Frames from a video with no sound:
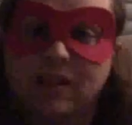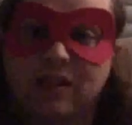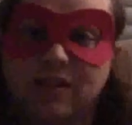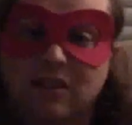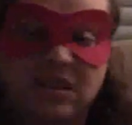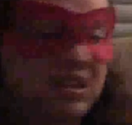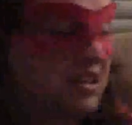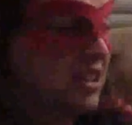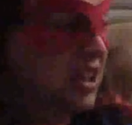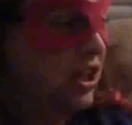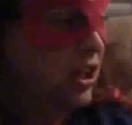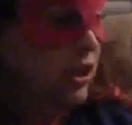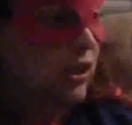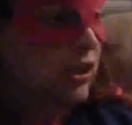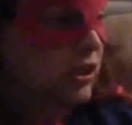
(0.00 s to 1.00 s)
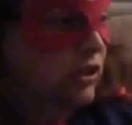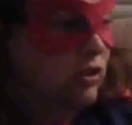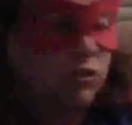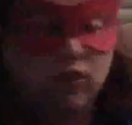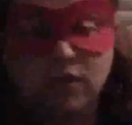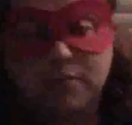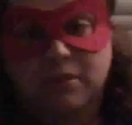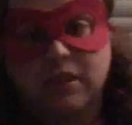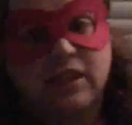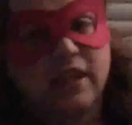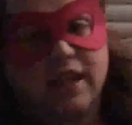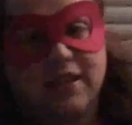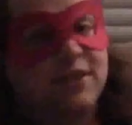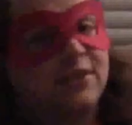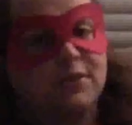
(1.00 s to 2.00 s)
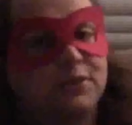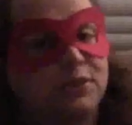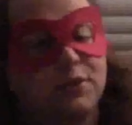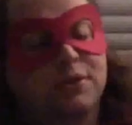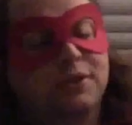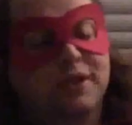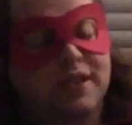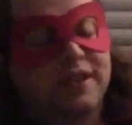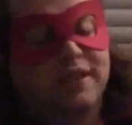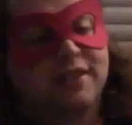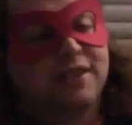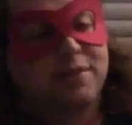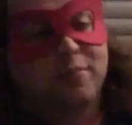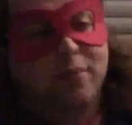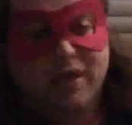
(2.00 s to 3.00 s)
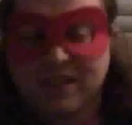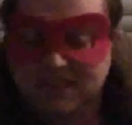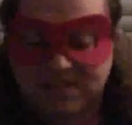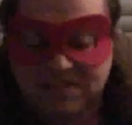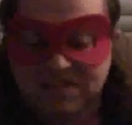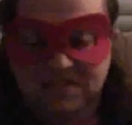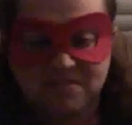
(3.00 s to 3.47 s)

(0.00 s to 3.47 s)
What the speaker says: And normally I don't do this, but